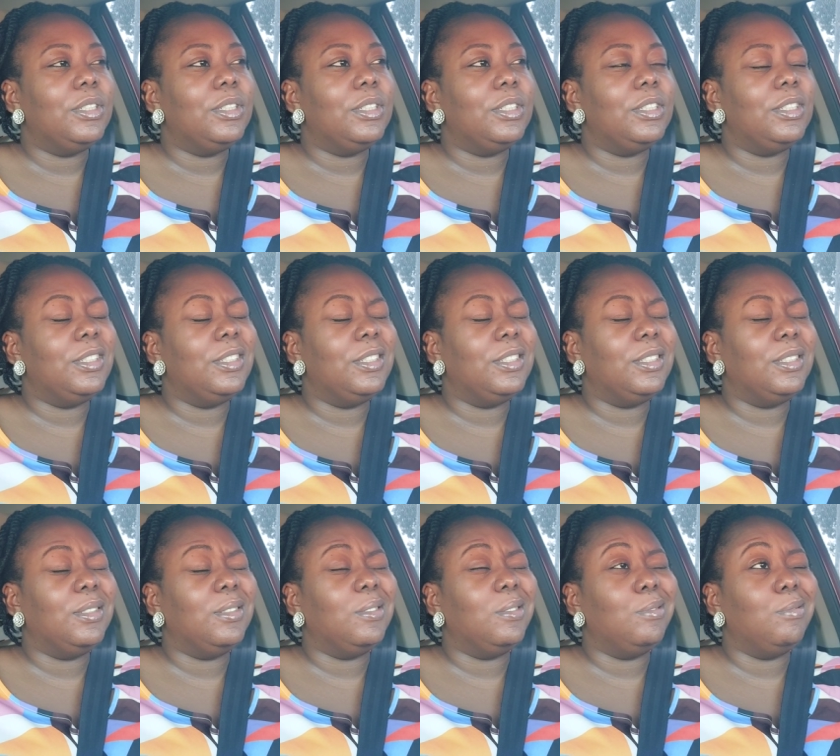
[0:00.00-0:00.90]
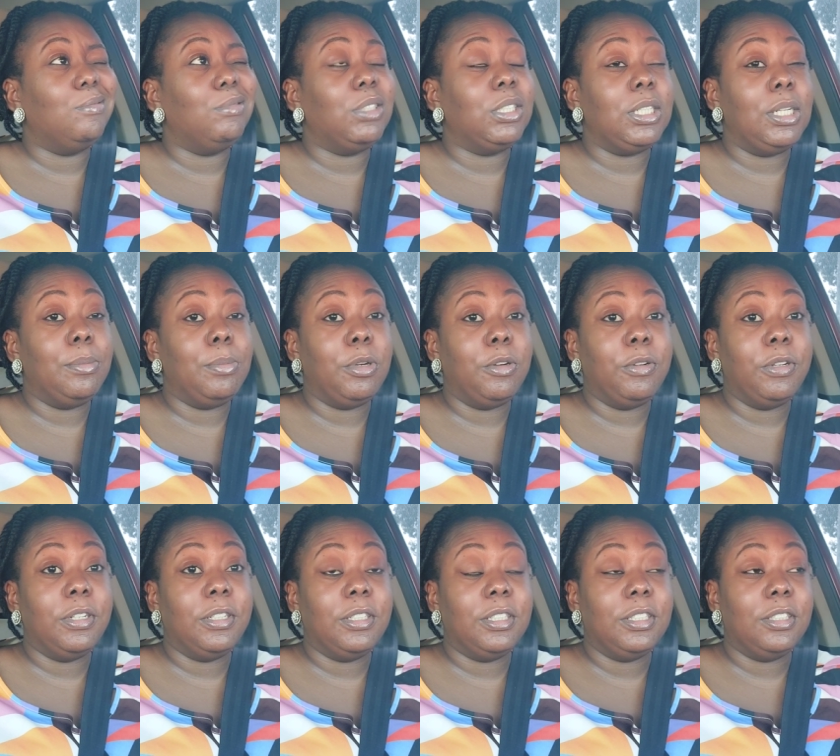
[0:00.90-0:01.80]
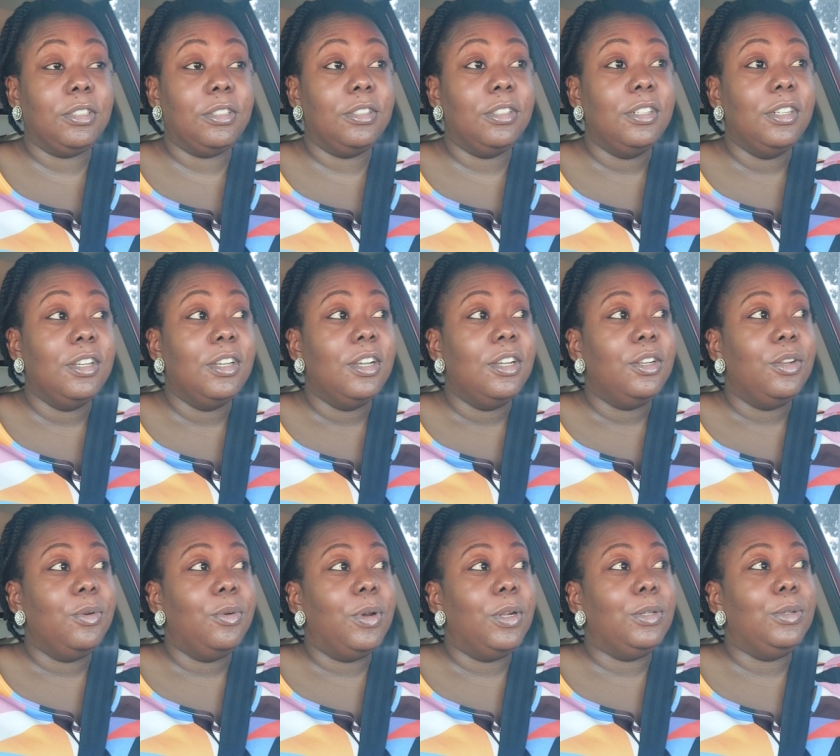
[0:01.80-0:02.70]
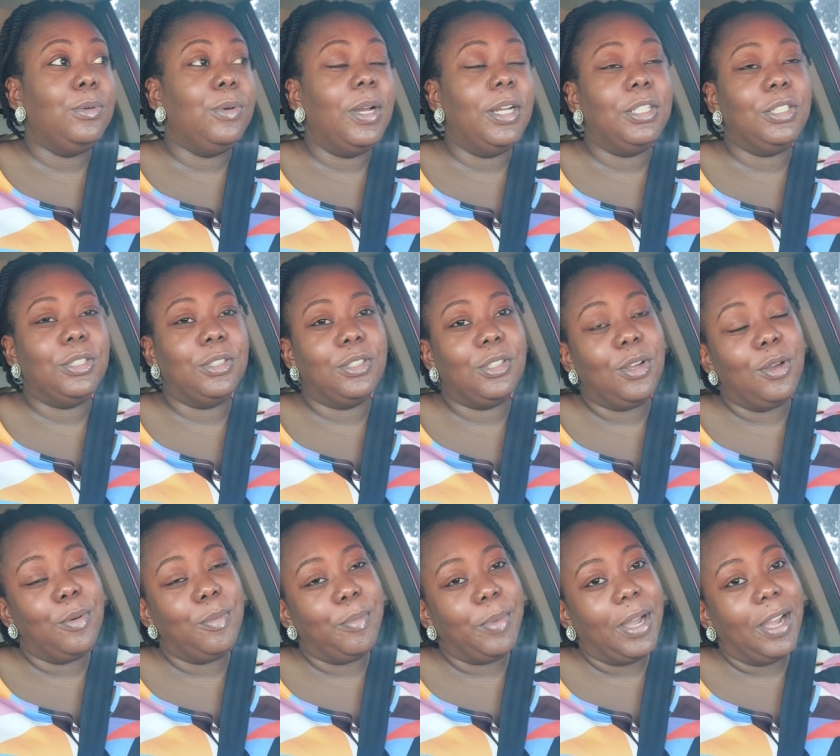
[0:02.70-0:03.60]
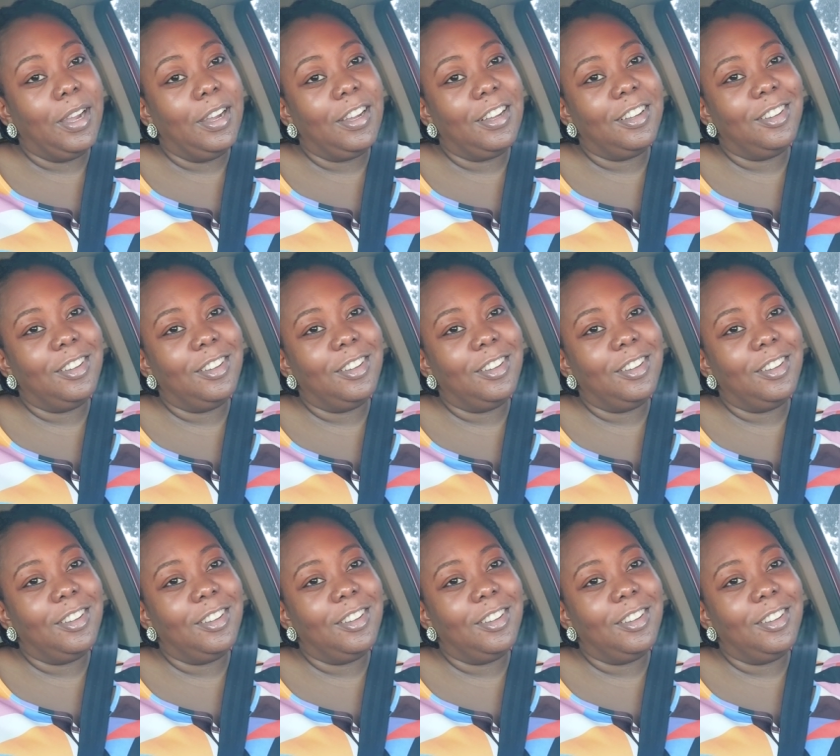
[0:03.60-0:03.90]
the Shea Maria dinner, the one who had just come back